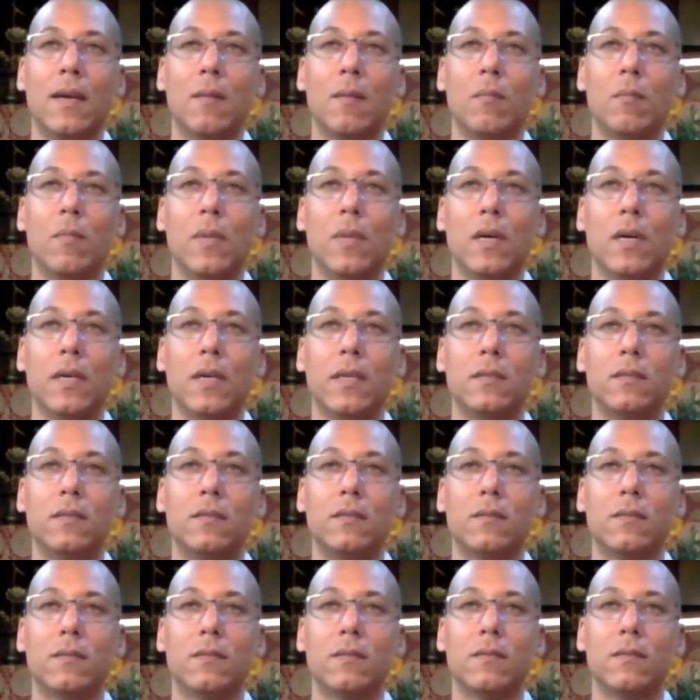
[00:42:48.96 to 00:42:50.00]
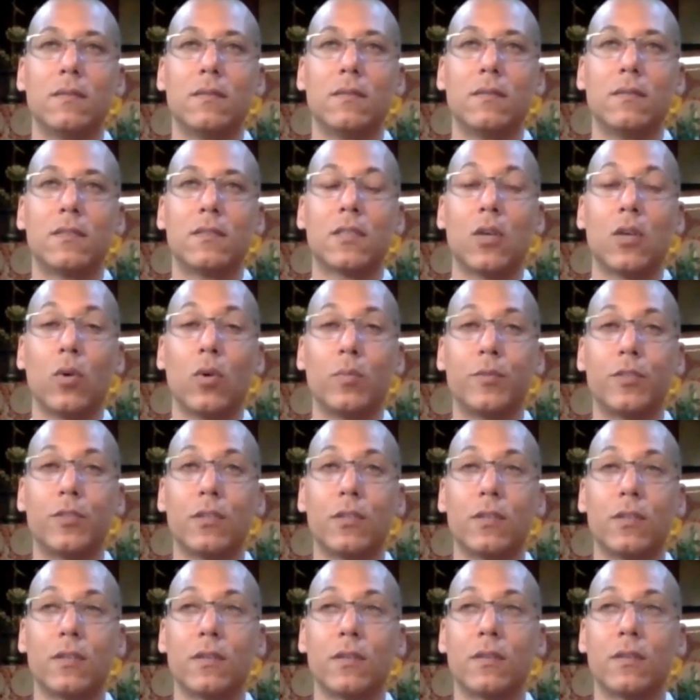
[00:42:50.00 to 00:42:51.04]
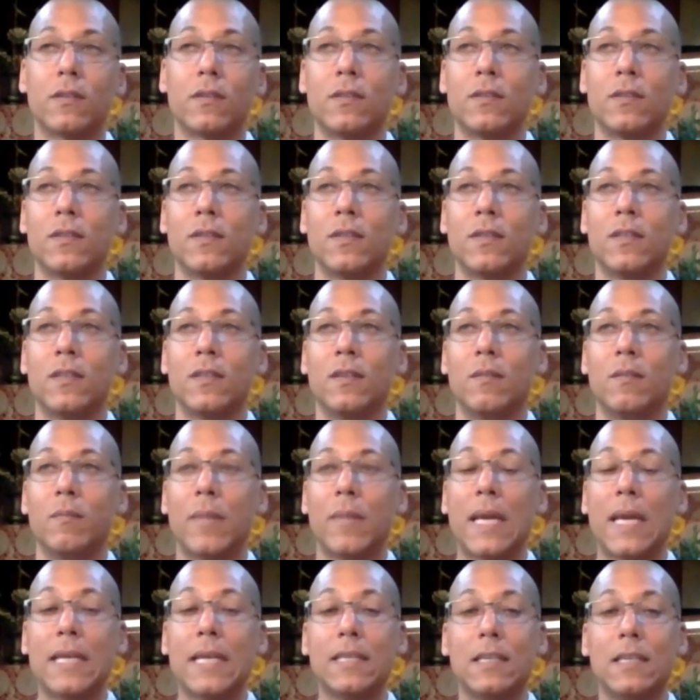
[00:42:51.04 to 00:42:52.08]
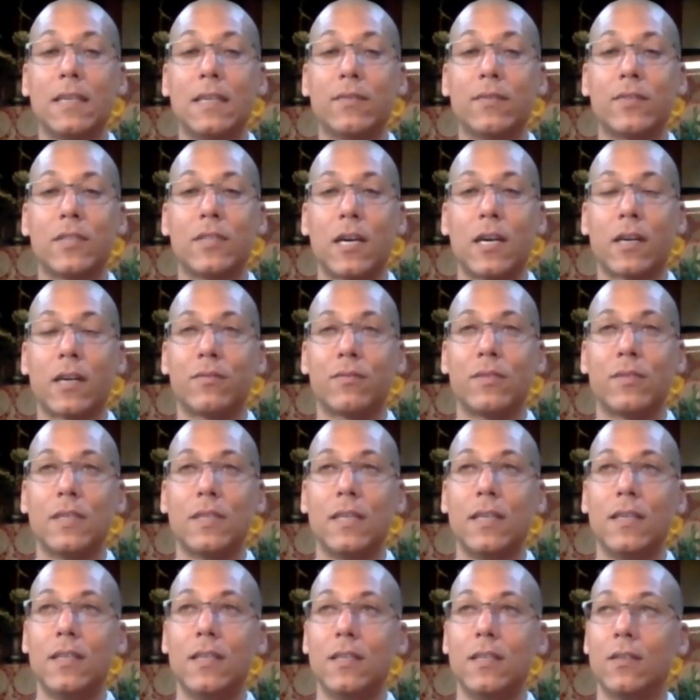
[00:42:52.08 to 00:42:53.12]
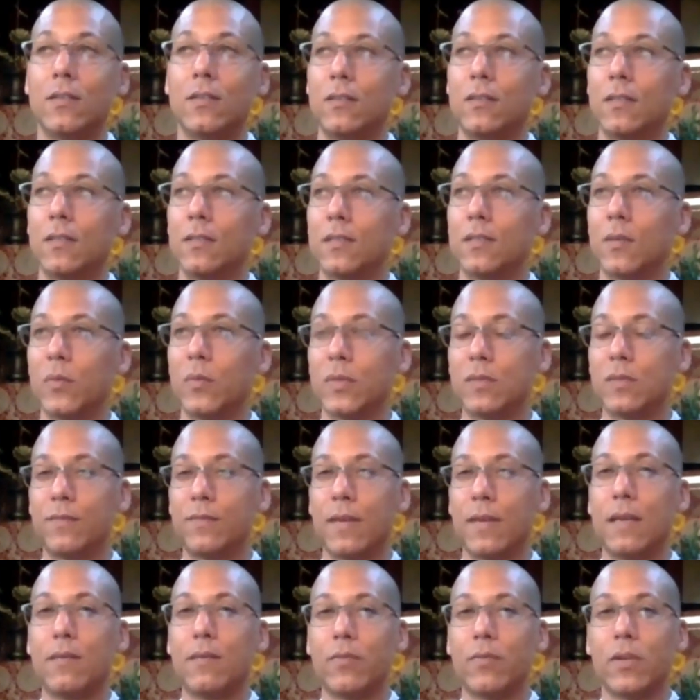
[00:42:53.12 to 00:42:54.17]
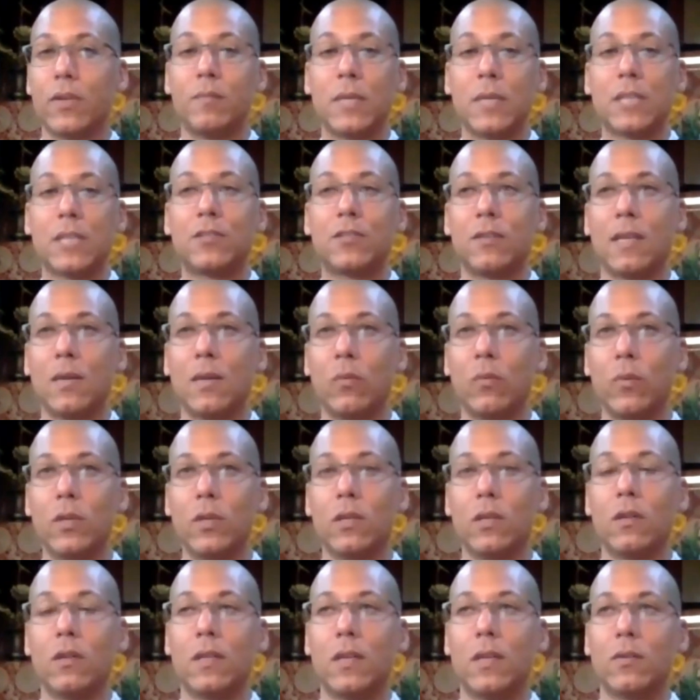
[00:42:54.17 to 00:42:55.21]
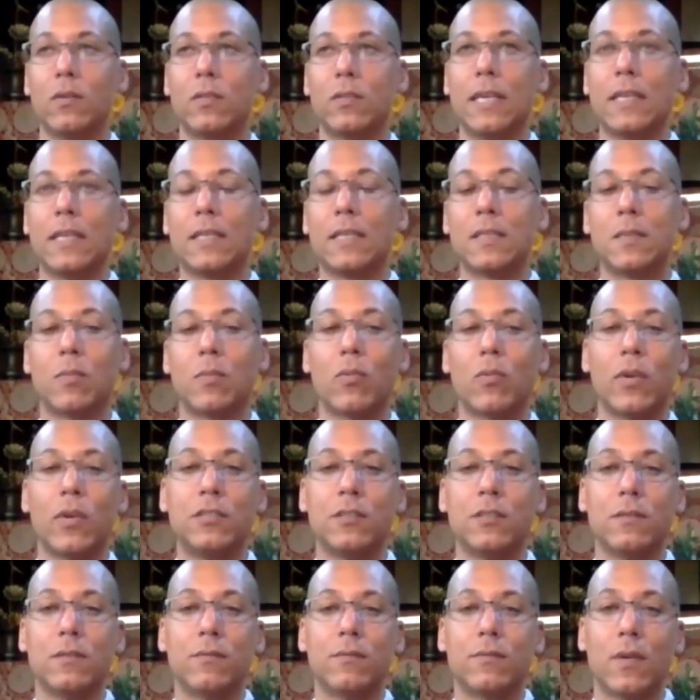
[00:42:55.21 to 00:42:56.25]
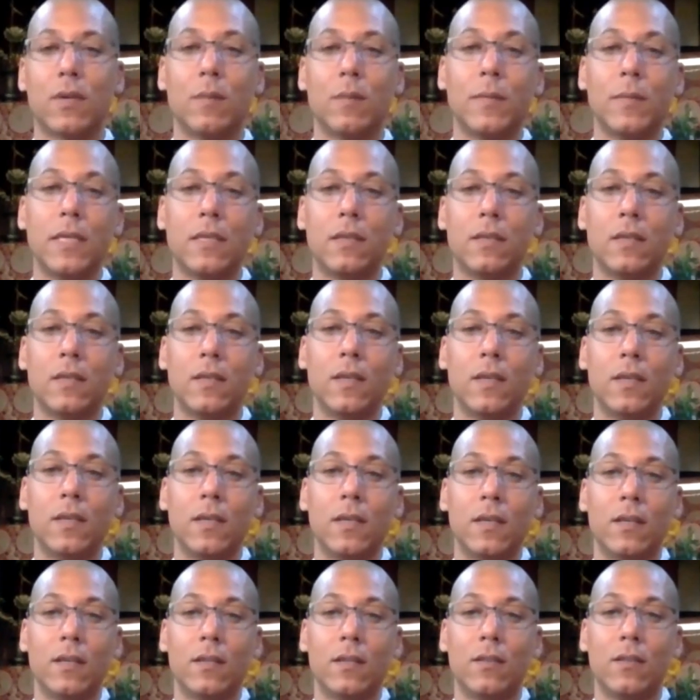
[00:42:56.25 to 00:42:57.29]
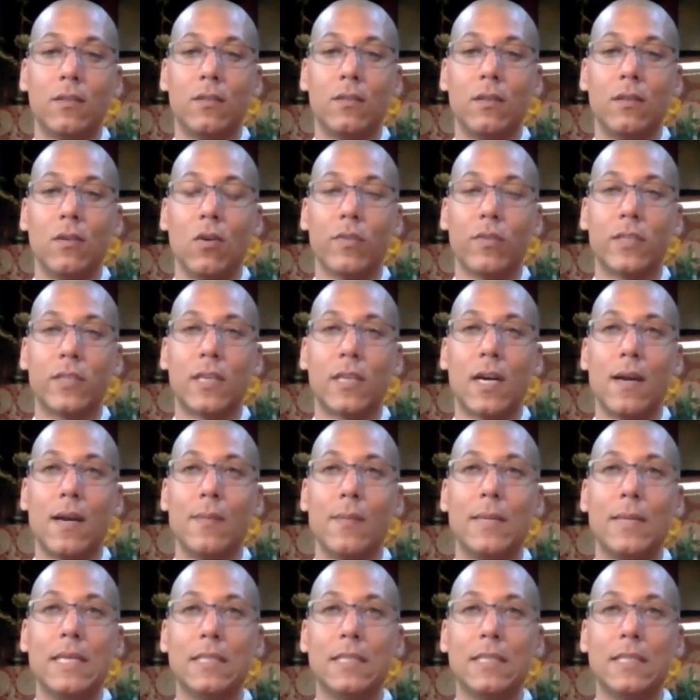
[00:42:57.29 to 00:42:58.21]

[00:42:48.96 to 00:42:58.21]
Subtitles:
But sculpture, painting, photography, someone's favorite picture, they will, and they'll take inspiration from it over time.